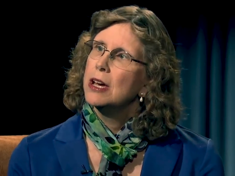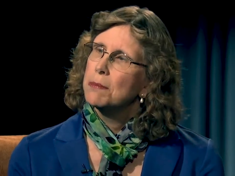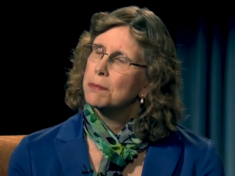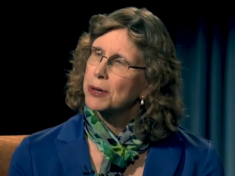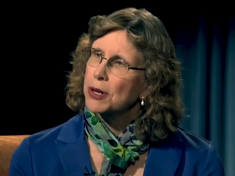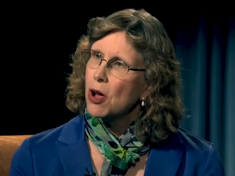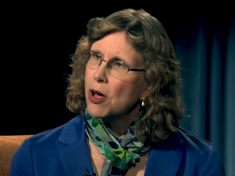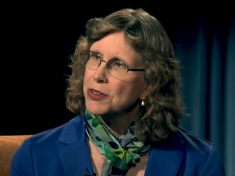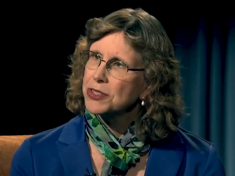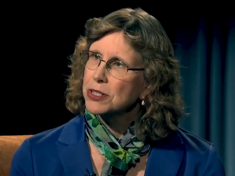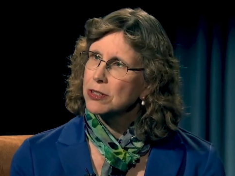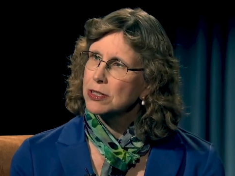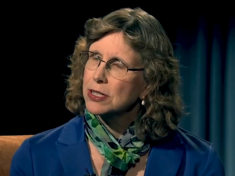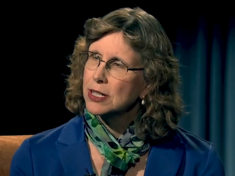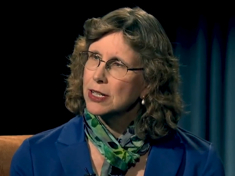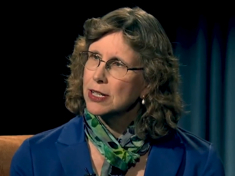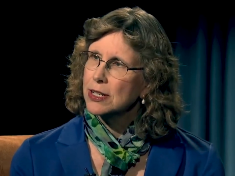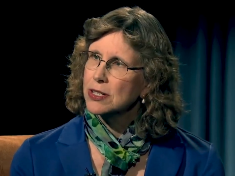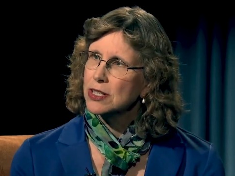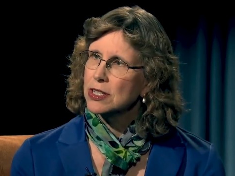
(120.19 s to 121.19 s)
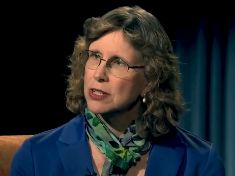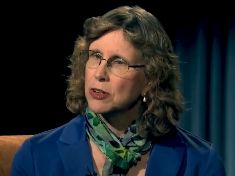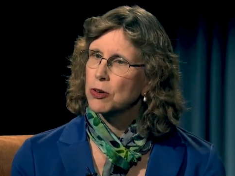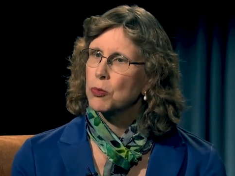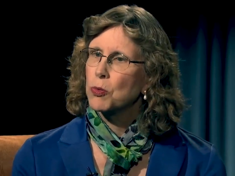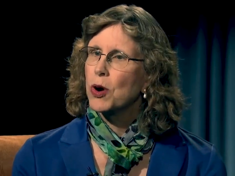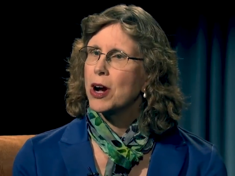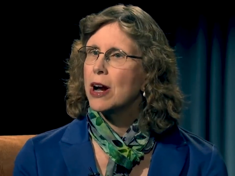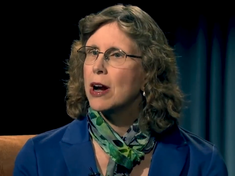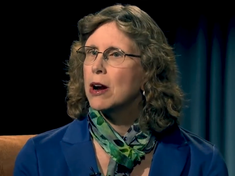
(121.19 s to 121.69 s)
but also to consider
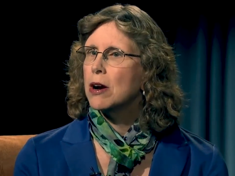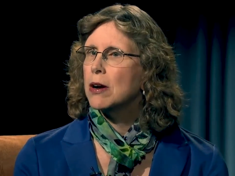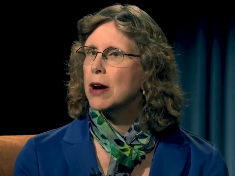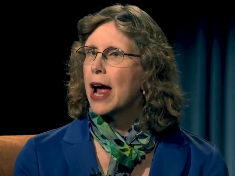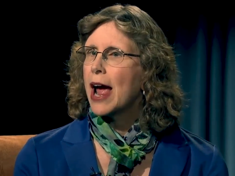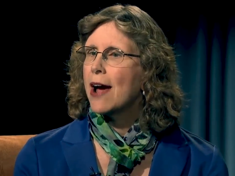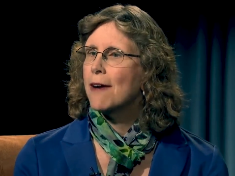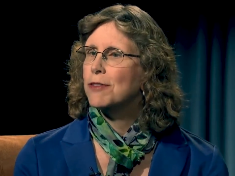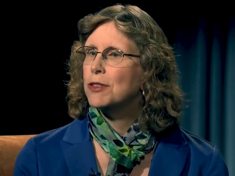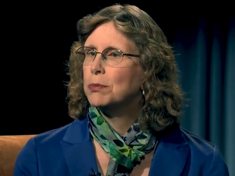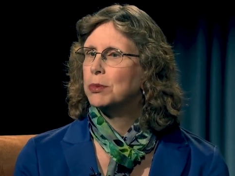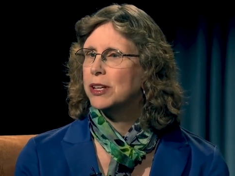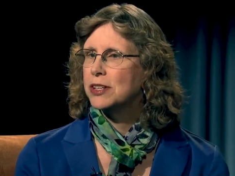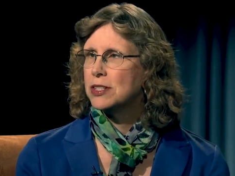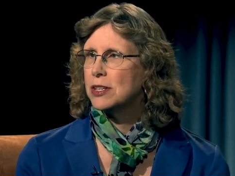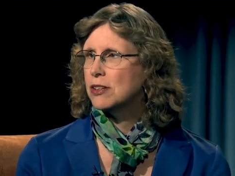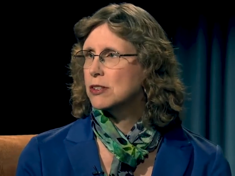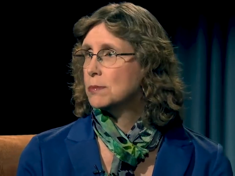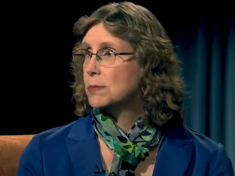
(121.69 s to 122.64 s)
where have the blood cells